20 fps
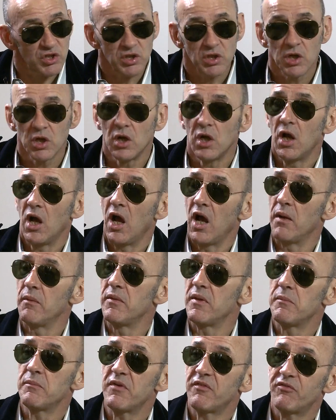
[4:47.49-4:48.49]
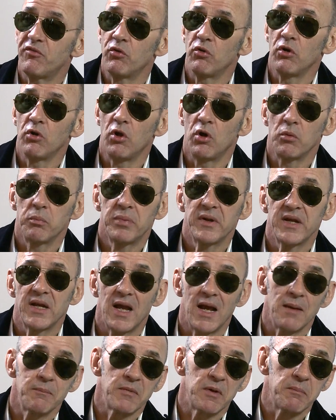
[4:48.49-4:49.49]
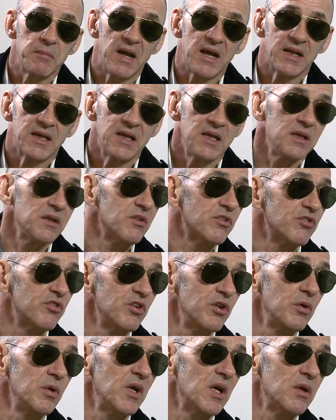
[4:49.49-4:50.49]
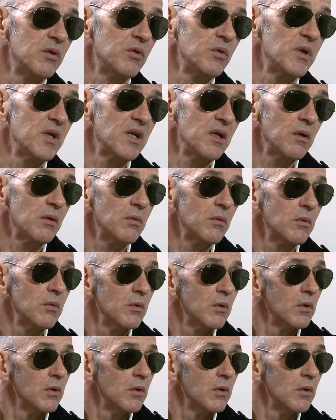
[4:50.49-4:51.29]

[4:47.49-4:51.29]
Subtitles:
And then before long, Pete had me back in the studio doing